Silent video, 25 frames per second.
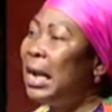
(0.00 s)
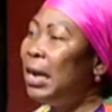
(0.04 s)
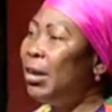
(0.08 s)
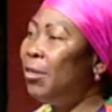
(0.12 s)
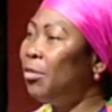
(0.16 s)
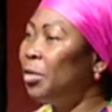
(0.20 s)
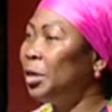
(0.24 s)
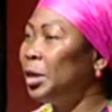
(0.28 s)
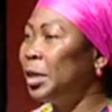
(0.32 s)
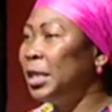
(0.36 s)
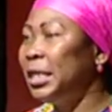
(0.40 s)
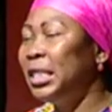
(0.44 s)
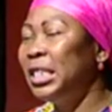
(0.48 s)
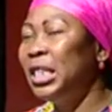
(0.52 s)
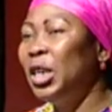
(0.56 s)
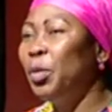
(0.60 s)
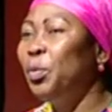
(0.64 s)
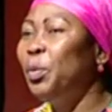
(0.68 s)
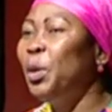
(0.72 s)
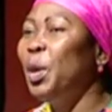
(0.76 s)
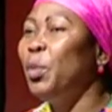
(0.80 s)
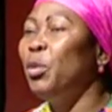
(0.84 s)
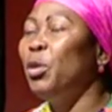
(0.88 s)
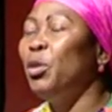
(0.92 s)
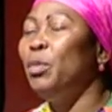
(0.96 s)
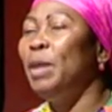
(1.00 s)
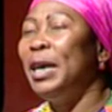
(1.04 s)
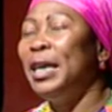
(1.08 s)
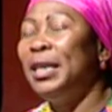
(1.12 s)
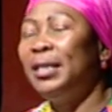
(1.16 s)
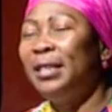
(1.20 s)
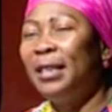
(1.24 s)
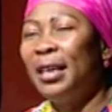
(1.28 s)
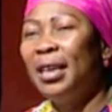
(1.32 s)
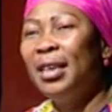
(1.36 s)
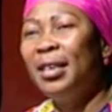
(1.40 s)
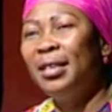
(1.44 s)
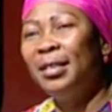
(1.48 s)
love greeting people by
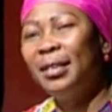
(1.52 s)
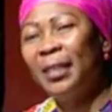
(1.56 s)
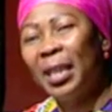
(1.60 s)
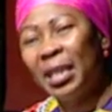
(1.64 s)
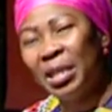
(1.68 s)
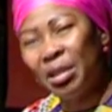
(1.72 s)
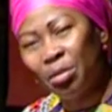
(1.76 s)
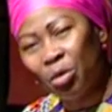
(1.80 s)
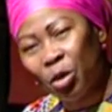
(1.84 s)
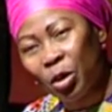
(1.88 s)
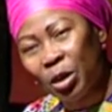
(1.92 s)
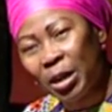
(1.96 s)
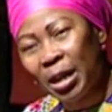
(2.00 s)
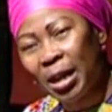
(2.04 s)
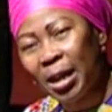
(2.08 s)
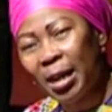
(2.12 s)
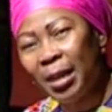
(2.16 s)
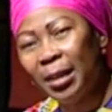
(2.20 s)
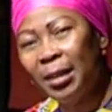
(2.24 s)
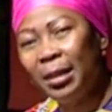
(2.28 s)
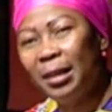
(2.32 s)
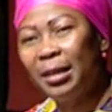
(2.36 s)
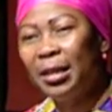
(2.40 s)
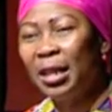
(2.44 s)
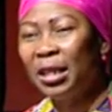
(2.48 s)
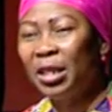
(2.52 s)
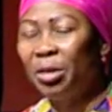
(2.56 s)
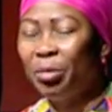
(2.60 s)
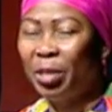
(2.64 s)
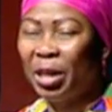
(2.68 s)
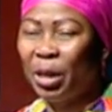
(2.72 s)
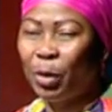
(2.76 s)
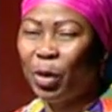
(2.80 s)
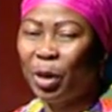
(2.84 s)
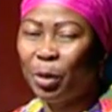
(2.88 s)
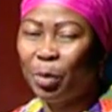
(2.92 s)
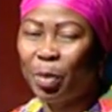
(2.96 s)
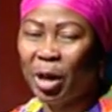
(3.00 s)
saying sanibonani. It doesn't
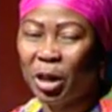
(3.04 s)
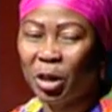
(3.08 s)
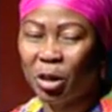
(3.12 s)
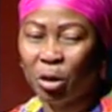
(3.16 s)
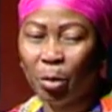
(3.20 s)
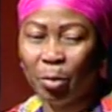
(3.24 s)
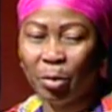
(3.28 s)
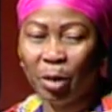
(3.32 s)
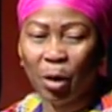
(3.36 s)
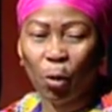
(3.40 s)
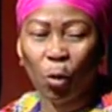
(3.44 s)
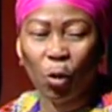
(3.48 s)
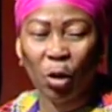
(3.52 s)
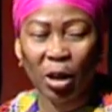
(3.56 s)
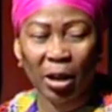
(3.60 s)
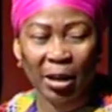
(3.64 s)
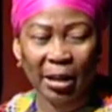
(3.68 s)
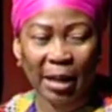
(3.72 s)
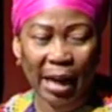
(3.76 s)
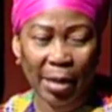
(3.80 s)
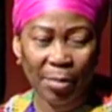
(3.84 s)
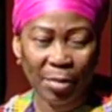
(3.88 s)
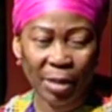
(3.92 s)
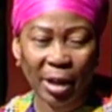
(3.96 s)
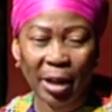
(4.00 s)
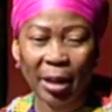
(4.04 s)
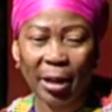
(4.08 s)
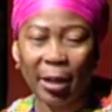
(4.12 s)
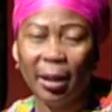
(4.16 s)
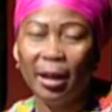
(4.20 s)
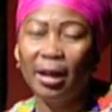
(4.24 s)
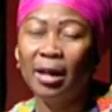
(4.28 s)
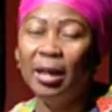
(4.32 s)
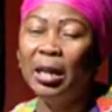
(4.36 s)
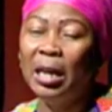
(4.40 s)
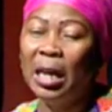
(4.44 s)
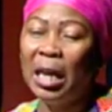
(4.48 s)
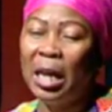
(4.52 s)
matter what part of the world I'm
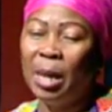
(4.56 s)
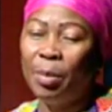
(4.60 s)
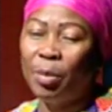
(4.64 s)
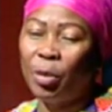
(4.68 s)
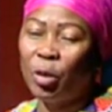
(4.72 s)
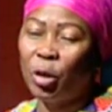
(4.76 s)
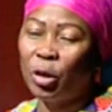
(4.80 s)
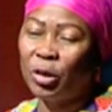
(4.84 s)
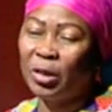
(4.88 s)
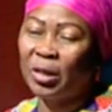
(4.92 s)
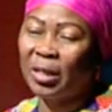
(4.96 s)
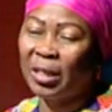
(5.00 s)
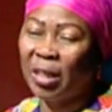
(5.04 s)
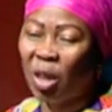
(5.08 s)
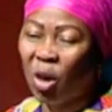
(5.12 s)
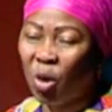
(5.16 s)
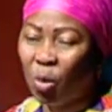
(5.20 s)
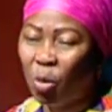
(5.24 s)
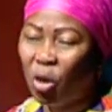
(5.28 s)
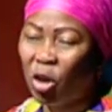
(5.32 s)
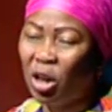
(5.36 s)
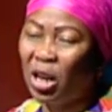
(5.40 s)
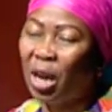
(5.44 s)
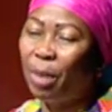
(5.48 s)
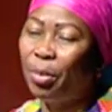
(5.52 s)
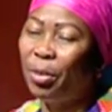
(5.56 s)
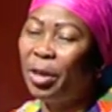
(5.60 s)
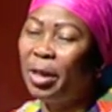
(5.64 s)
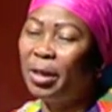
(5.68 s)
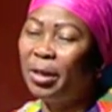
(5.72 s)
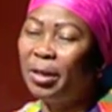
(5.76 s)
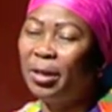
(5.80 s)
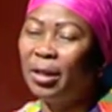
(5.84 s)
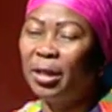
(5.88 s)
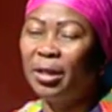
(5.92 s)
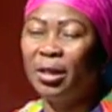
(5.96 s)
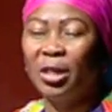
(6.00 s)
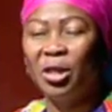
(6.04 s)
in, because sawubona
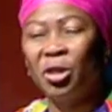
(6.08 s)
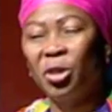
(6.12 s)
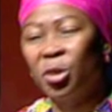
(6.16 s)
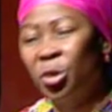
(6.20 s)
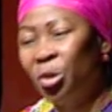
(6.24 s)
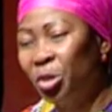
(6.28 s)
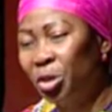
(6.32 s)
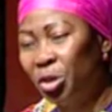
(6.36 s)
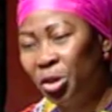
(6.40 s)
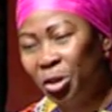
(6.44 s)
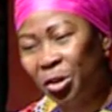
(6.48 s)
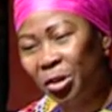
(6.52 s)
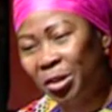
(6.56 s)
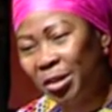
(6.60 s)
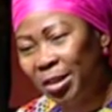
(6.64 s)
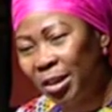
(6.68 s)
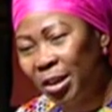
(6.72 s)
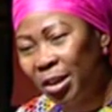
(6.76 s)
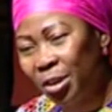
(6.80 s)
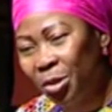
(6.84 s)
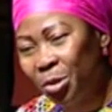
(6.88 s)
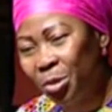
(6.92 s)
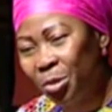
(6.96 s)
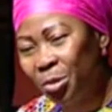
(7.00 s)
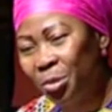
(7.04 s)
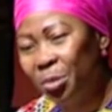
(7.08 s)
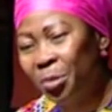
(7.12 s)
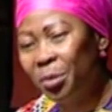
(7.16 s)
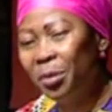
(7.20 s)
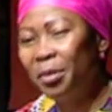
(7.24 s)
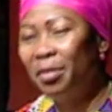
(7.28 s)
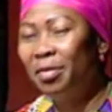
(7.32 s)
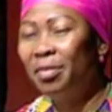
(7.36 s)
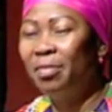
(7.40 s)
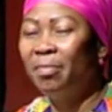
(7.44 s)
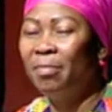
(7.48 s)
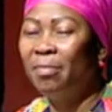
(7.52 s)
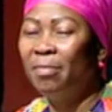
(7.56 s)
means it is good to see you.
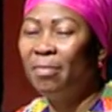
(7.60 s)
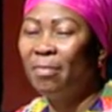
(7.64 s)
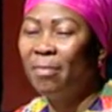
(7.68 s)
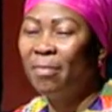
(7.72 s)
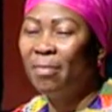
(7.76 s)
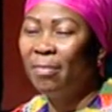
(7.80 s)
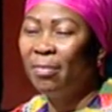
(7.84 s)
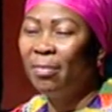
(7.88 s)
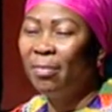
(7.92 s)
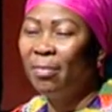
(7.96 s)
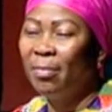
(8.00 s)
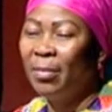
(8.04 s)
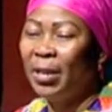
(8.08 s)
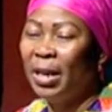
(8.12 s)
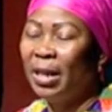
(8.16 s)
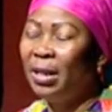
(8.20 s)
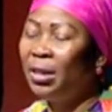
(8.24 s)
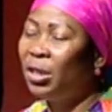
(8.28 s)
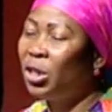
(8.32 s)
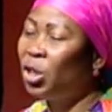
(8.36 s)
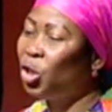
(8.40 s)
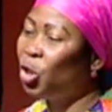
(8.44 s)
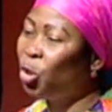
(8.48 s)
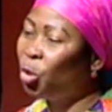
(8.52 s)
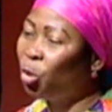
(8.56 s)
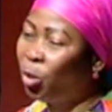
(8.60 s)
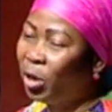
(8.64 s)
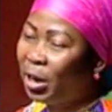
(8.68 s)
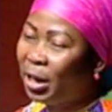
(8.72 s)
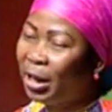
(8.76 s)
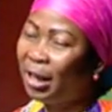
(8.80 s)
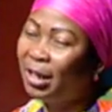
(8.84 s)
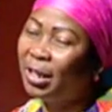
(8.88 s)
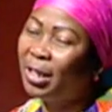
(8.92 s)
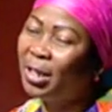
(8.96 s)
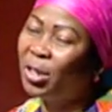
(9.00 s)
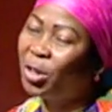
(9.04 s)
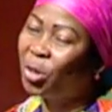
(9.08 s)
And truly
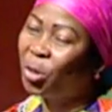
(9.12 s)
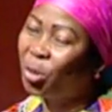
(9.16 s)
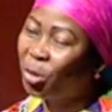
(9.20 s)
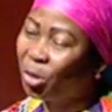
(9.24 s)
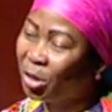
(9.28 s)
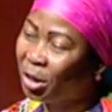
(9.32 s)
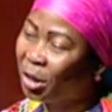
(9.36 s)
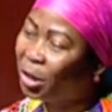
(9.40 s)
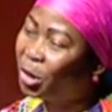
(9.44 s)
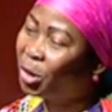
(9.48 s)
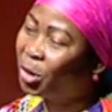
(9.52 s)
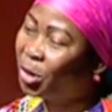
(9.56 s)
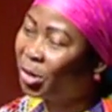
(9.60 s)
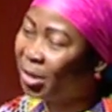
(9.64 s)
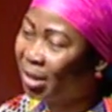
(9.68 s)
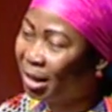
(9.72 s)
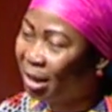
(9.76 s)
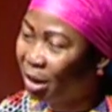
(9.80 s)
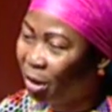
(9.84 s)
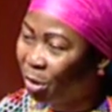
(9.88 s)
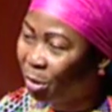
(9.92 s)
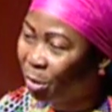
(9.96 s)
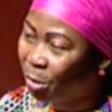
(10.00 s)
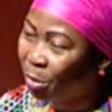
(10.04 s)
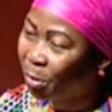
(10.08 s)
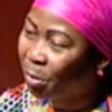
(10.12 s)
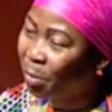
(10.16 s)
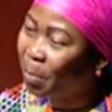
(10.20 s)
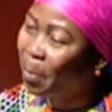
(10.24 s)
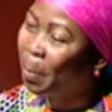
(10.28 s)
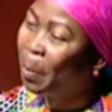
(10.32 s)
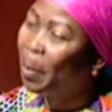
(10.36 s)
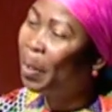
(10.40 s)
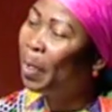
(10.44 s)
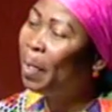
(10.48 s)
it is good to see you.